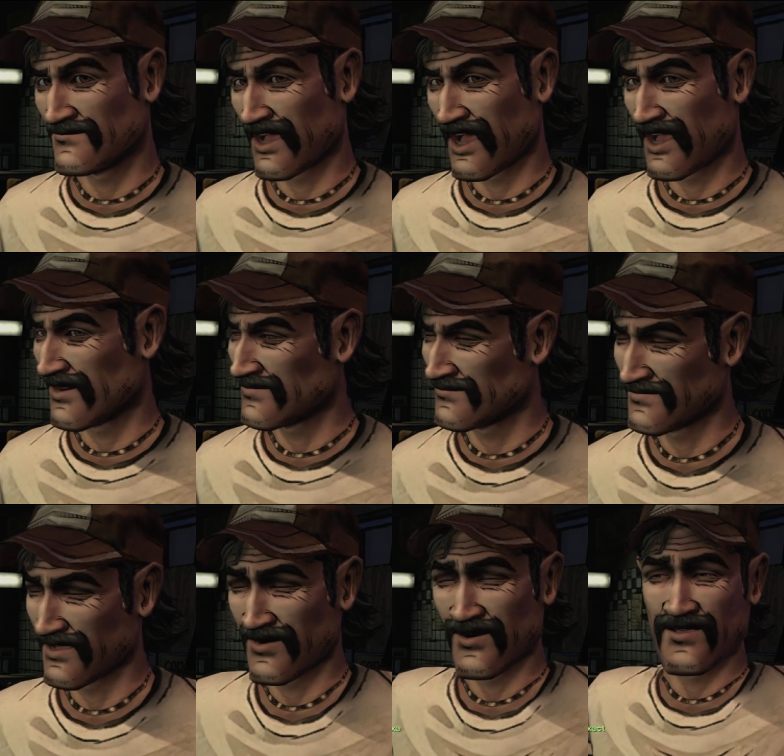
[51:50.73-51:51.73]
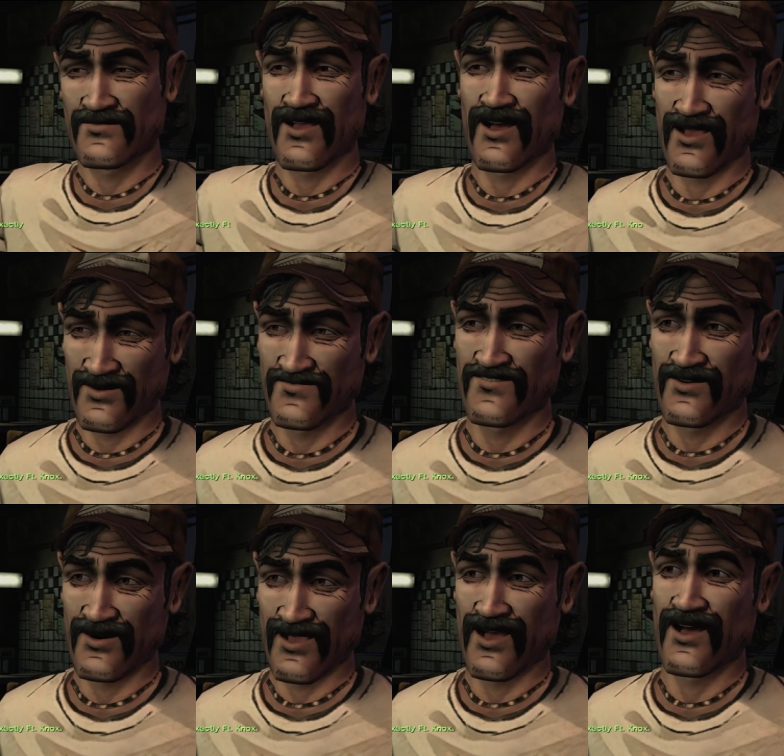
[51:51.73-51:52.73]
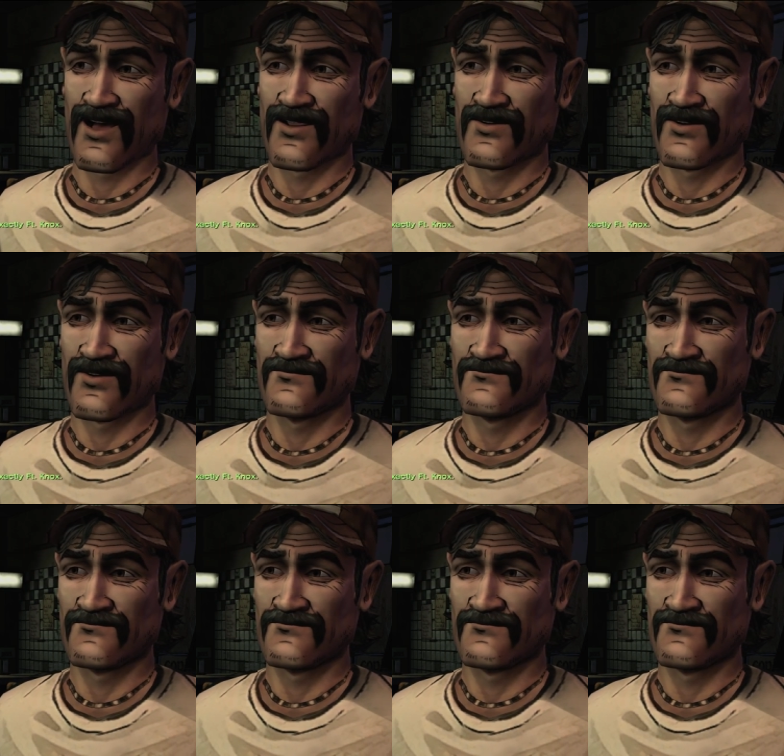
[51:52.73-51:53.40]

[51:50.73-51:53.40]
You're right. This ain't exactly Fort Knox.